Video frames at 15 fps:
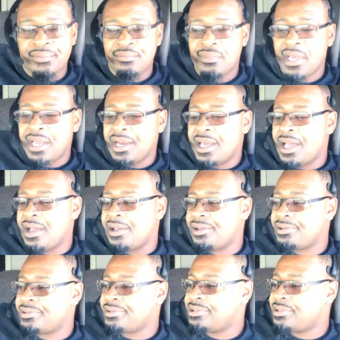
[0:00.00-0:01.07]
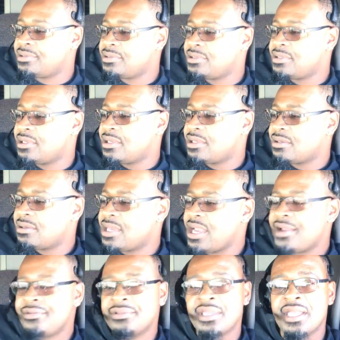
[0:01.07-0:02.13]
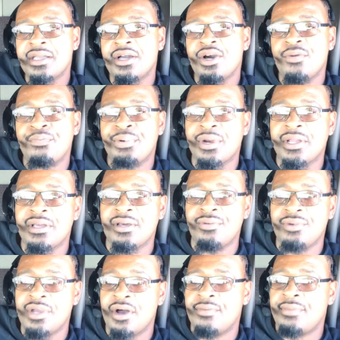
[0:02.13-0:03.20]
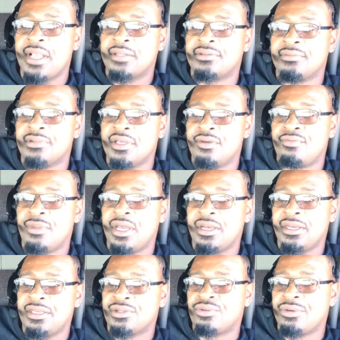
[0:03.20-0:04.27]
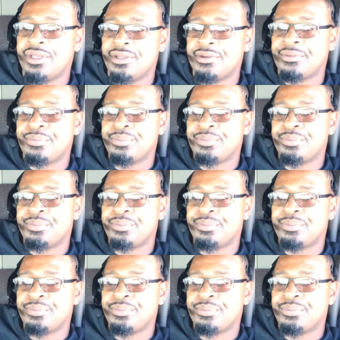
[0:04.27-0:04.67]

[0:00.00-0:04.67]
But everything going pretty good. We're gonna make some good money this week.